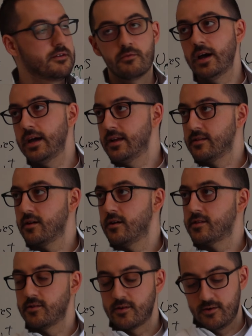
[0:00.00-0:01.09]
the right is
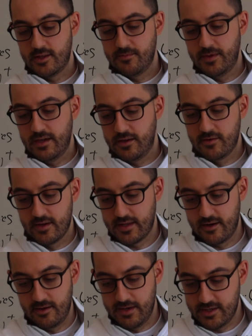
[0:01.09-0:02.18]
also going to be a
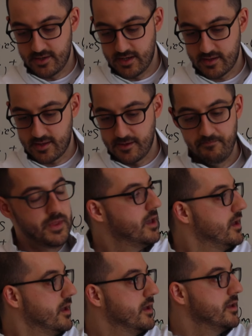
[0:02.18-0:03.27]
unitary matrix.
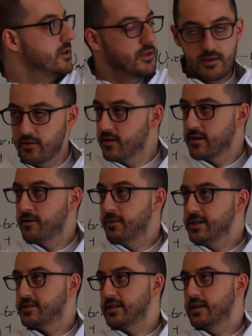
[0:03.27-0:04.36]
Unitary
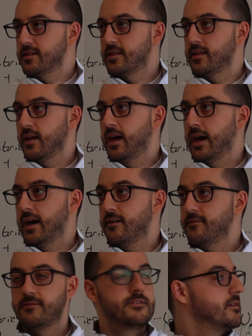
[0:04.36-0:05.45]
matrices have